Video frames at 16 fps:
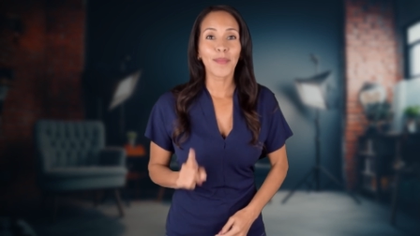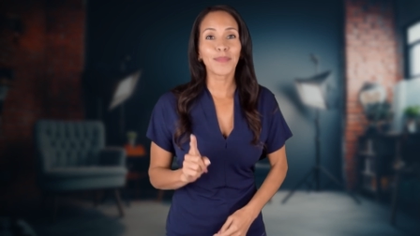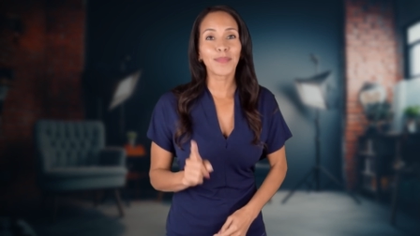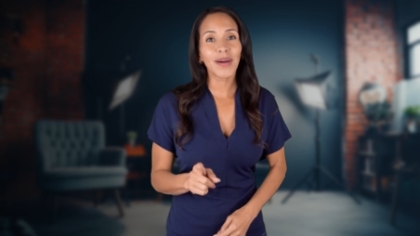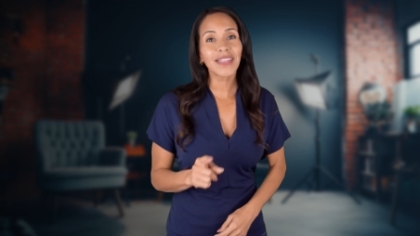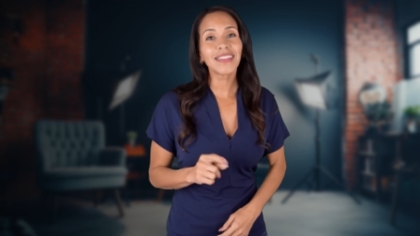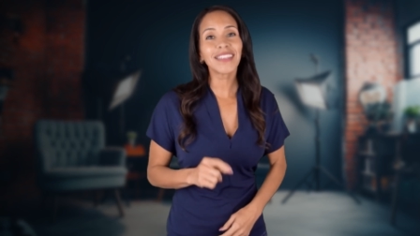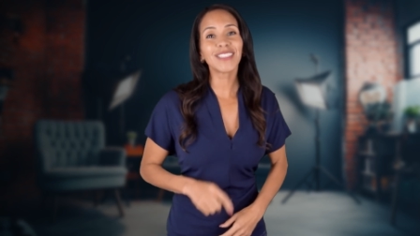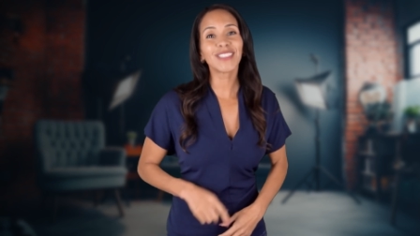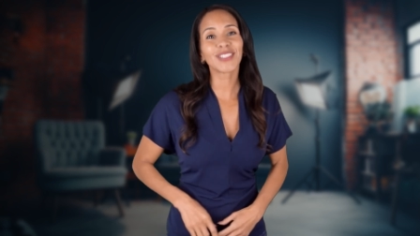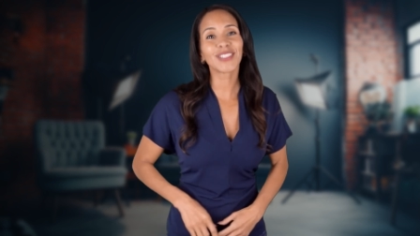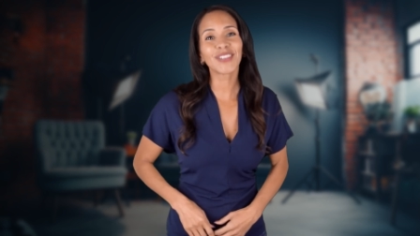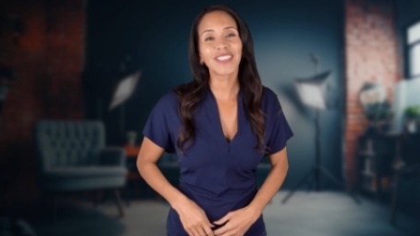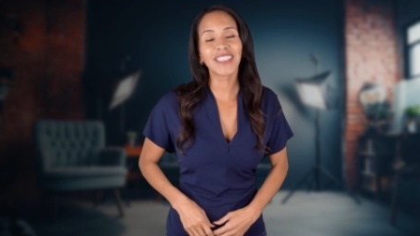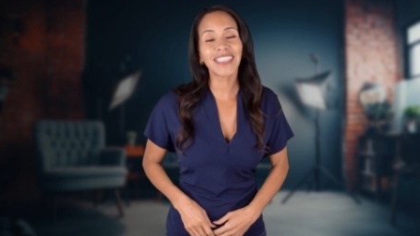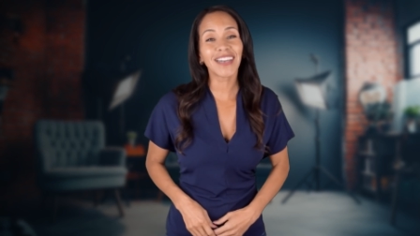but the
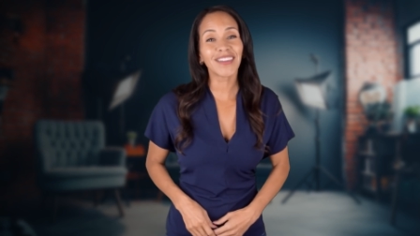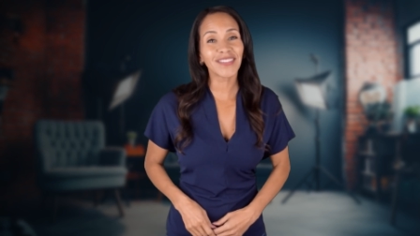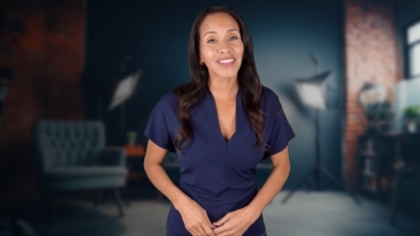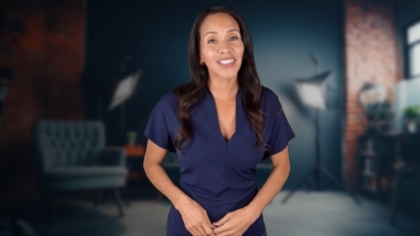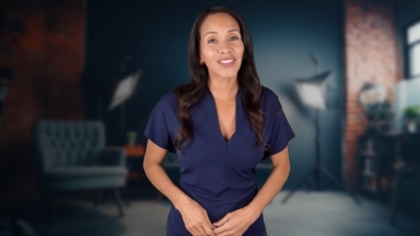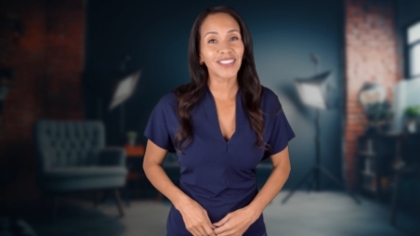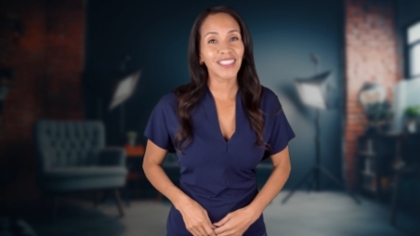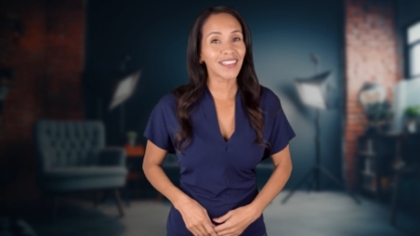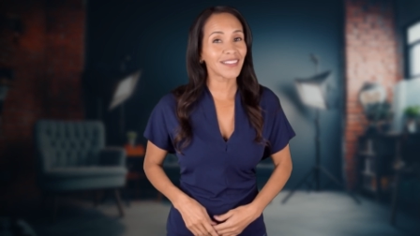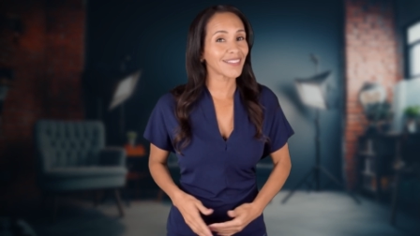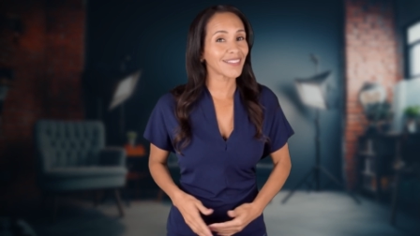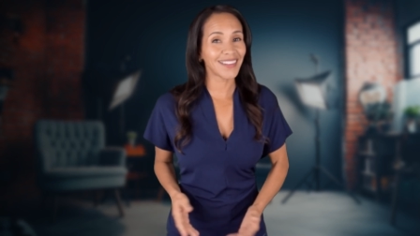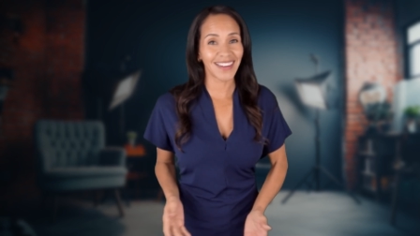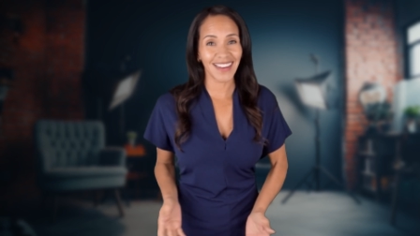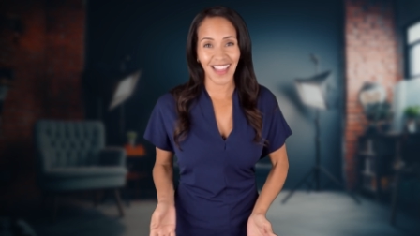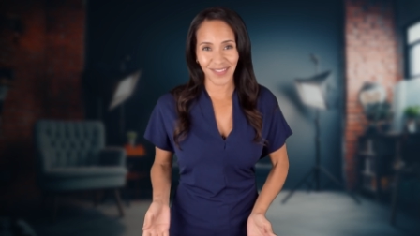journey of learning
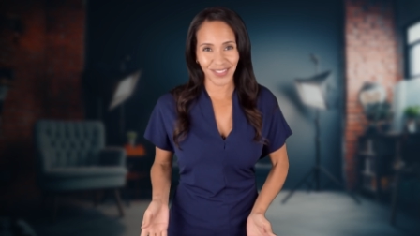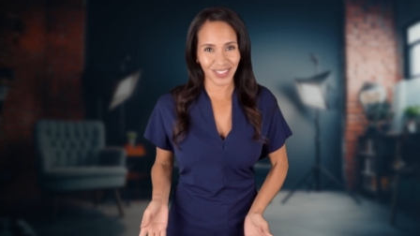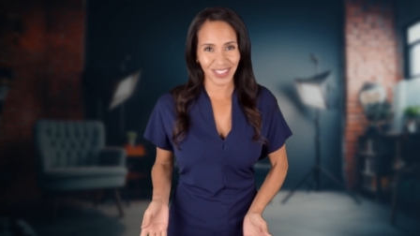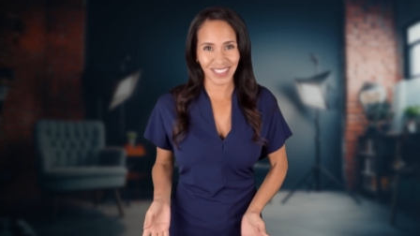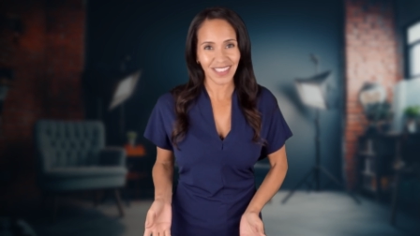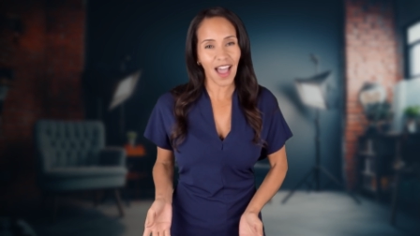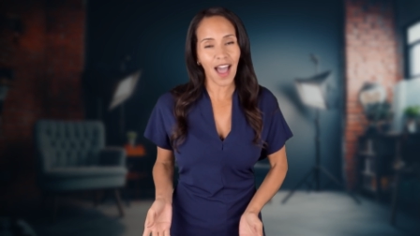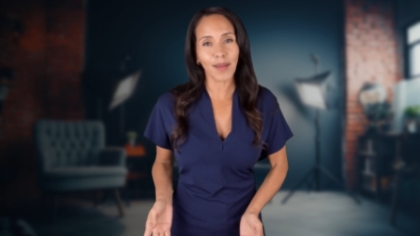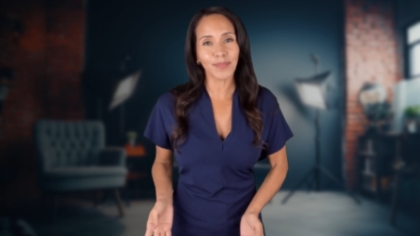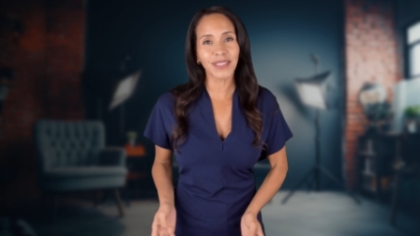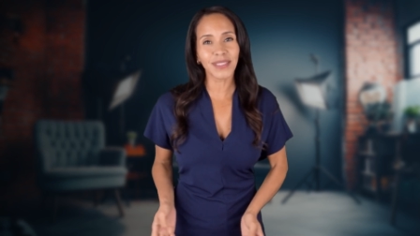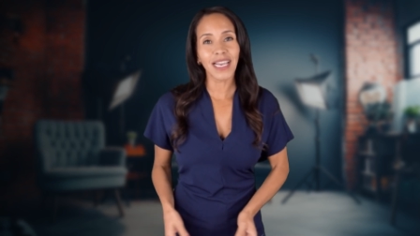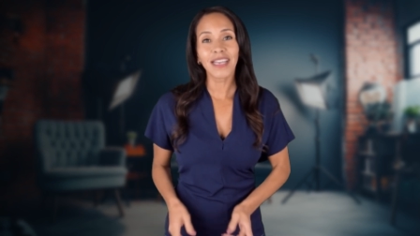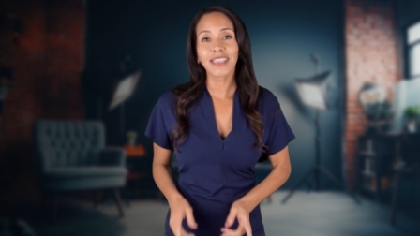never stops.